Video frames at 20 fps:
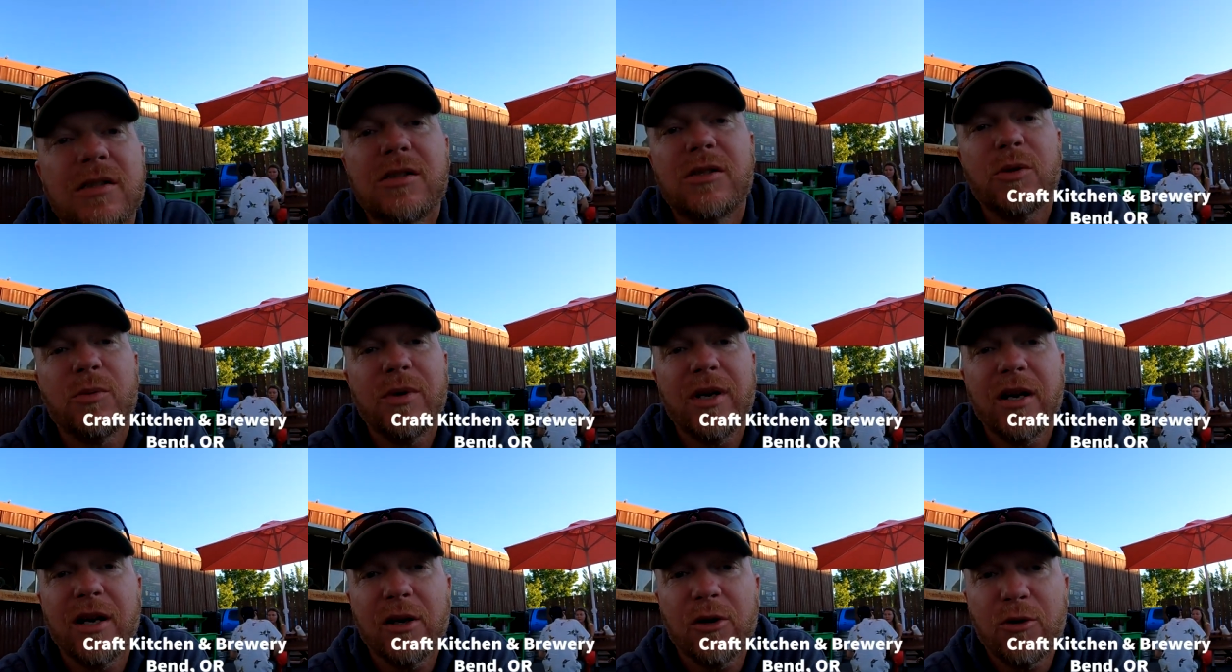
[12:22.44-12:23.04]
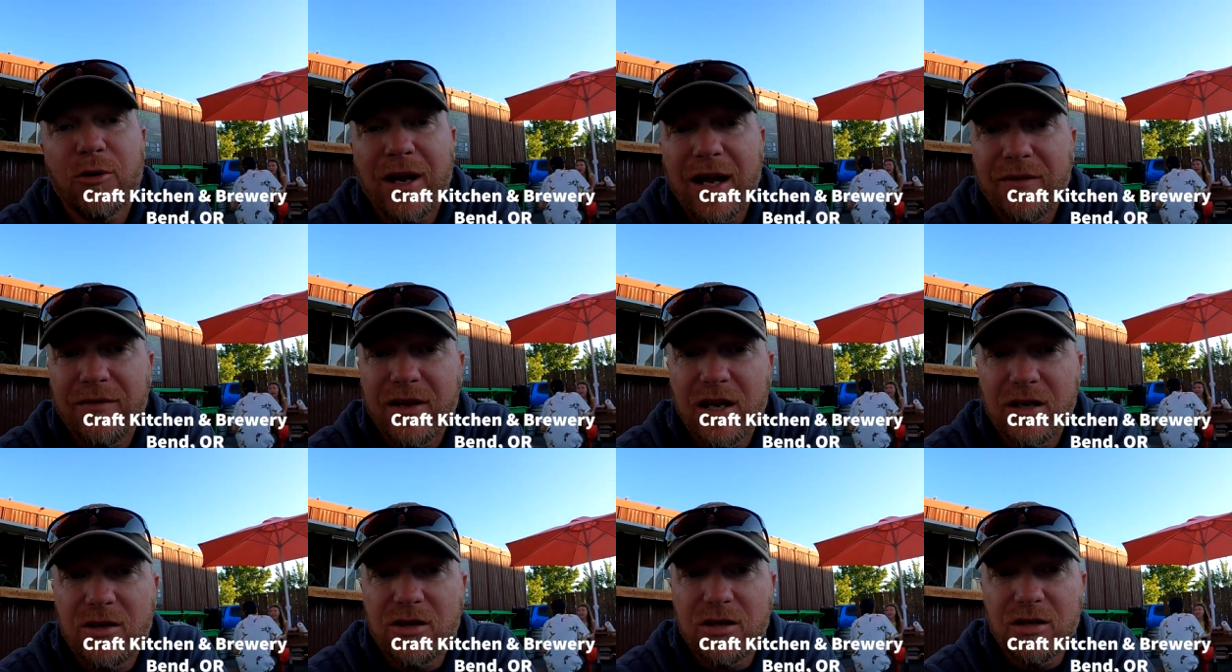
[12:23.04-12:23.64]
So we are at
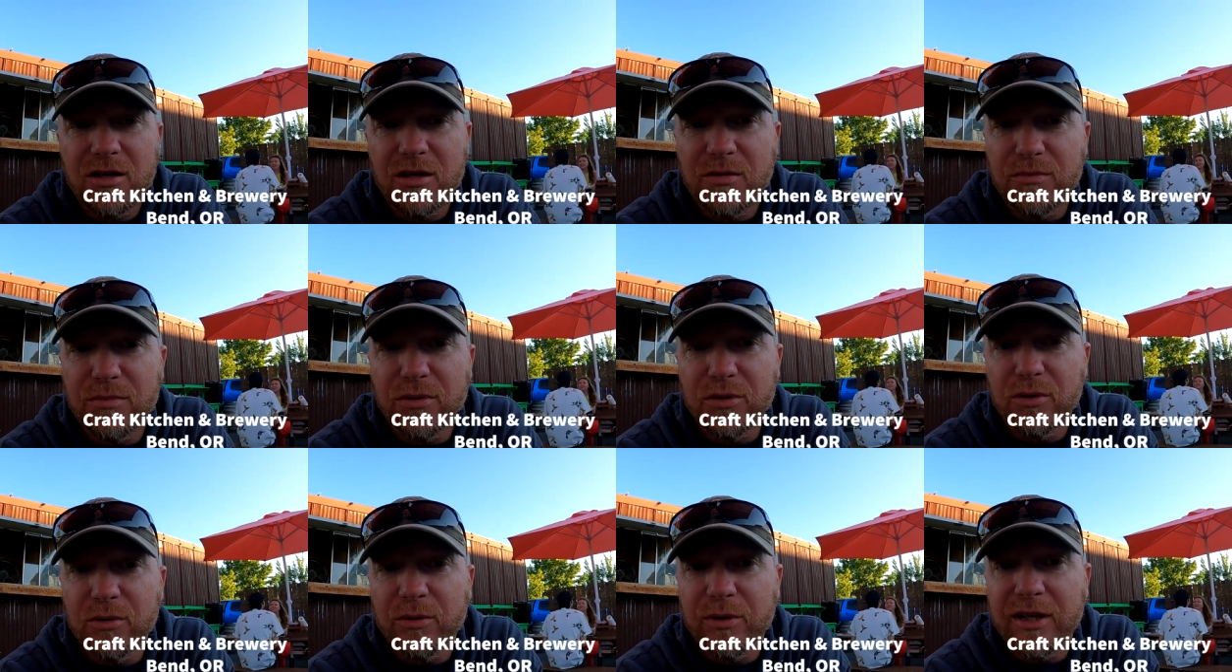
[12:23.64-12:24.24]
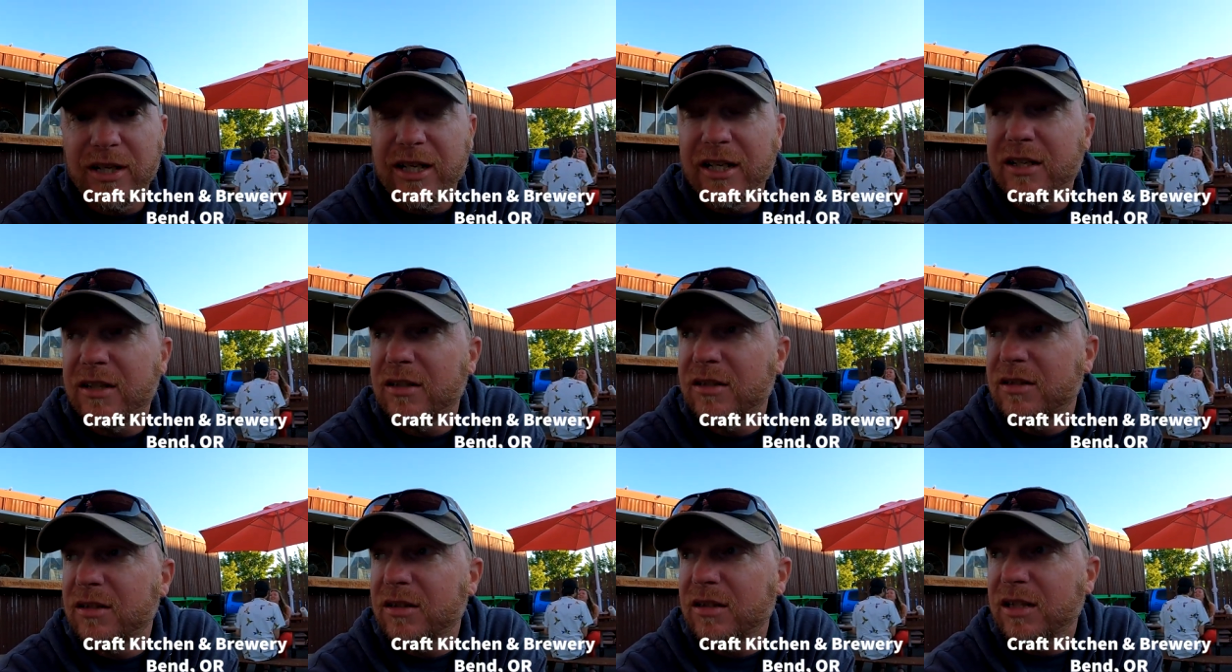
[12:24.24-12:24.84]
Craft Kitchen and Brewery.
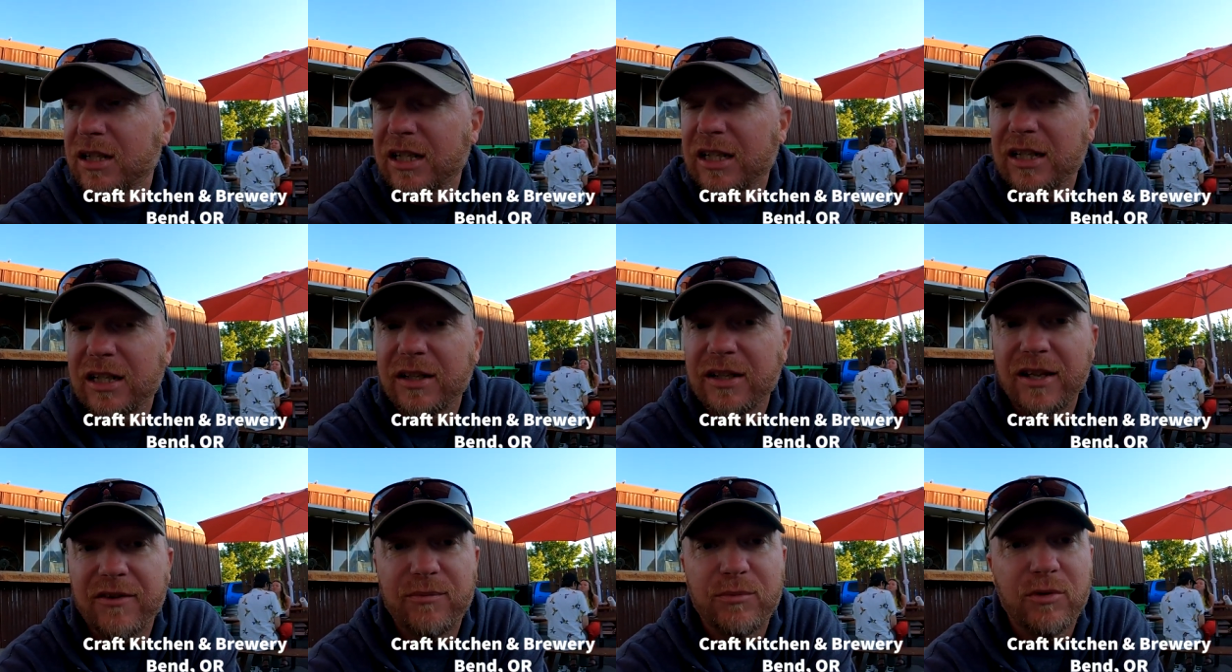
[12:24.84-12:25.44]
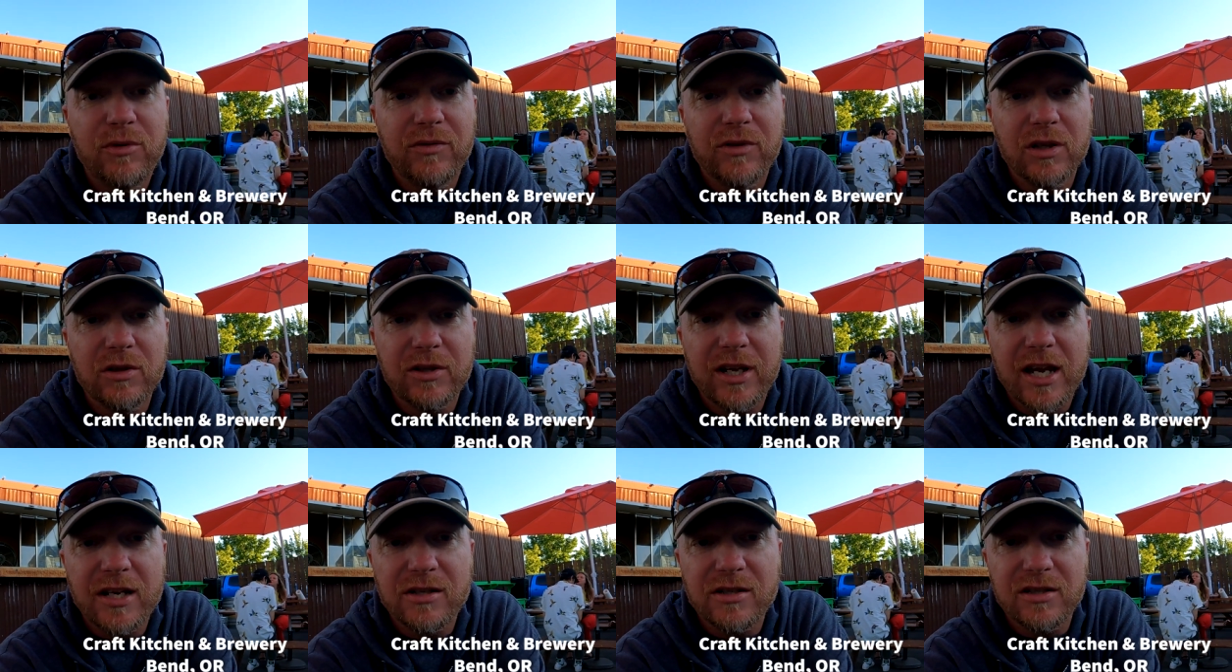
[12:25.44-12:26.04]
They've moved
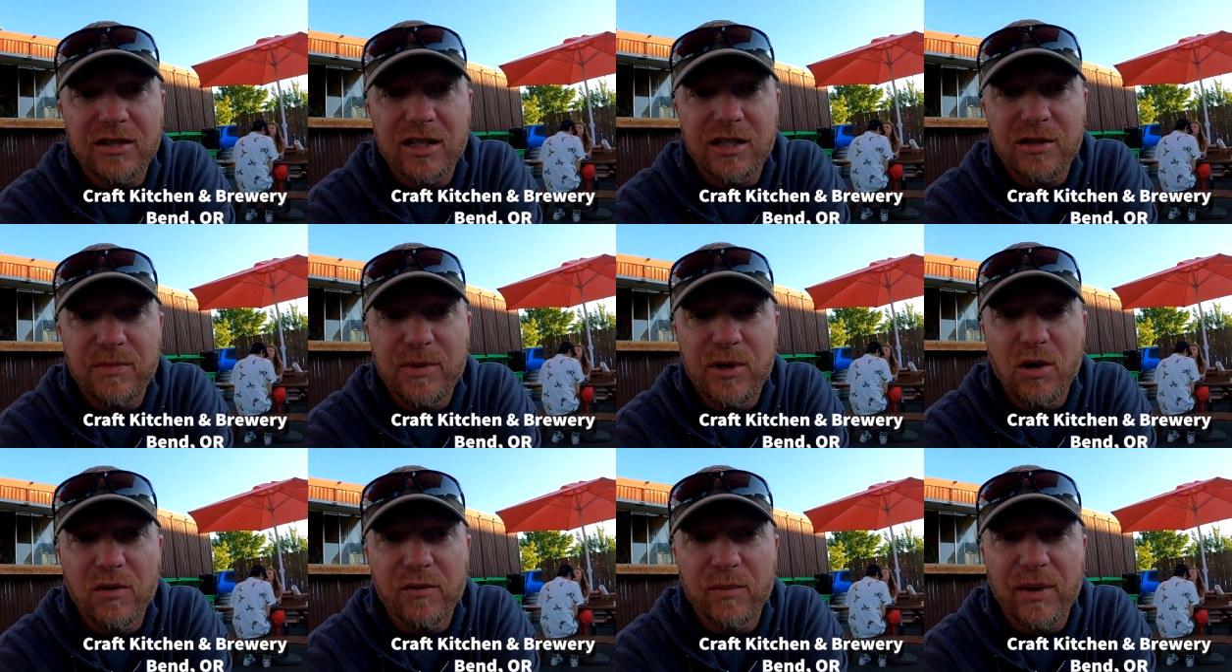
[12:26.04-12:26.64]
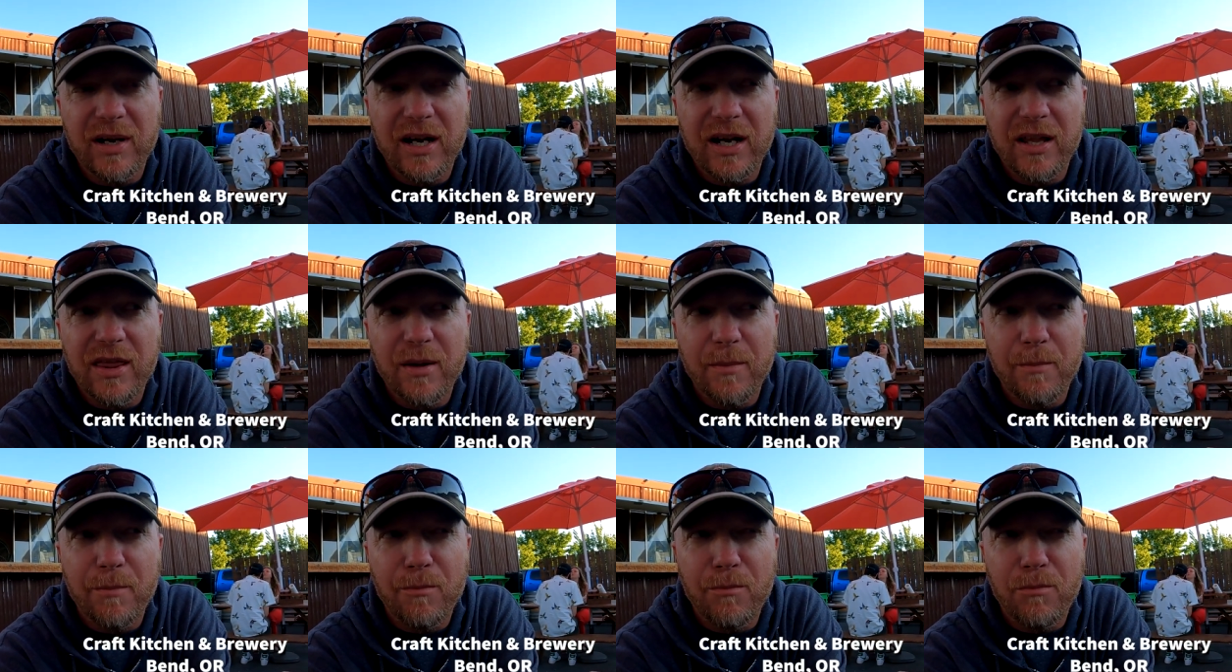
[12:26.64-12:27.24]
locations. They used to be over by
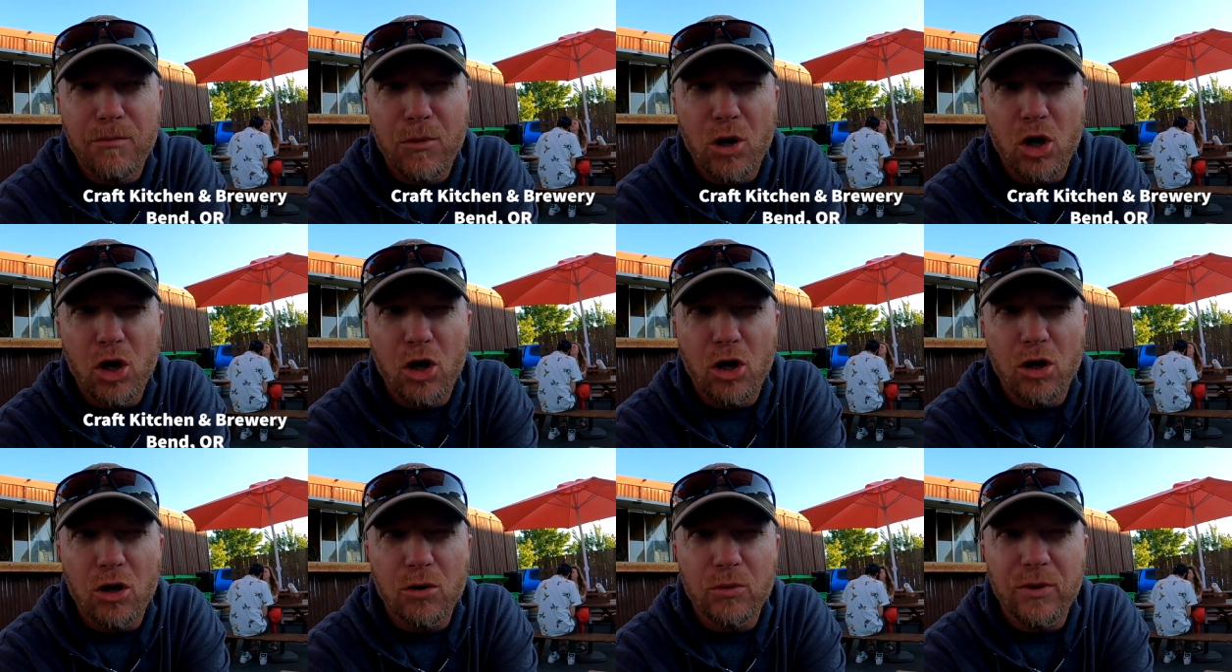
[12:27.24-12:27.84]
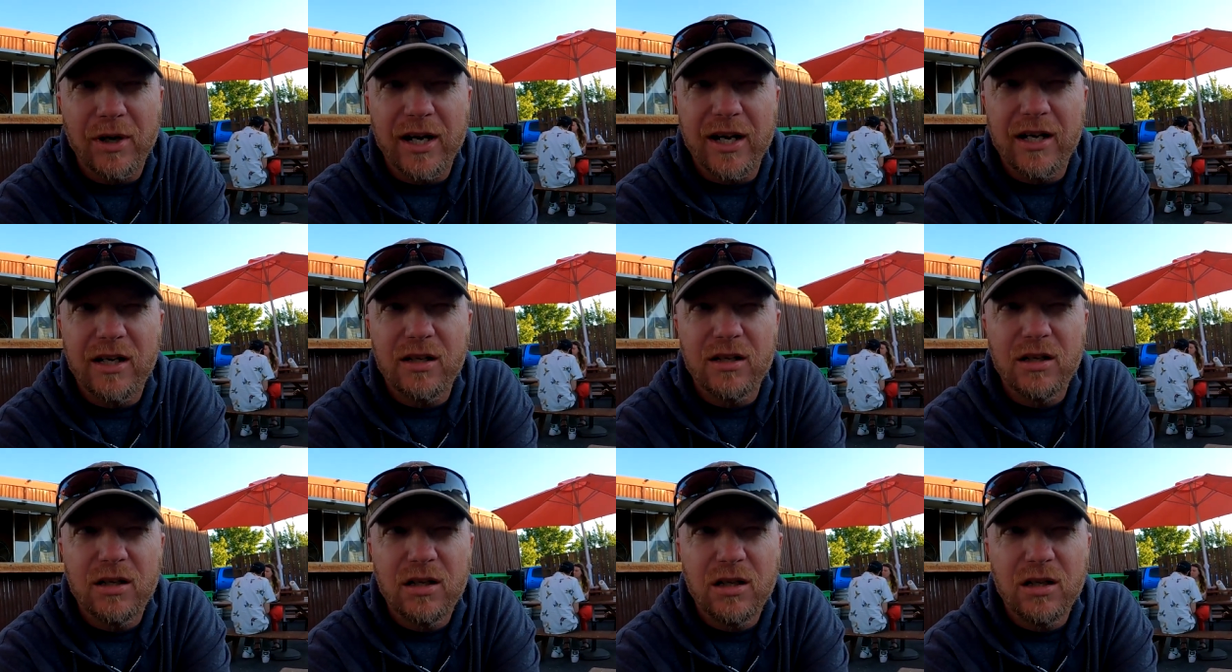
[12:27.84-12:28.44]
the mall, right?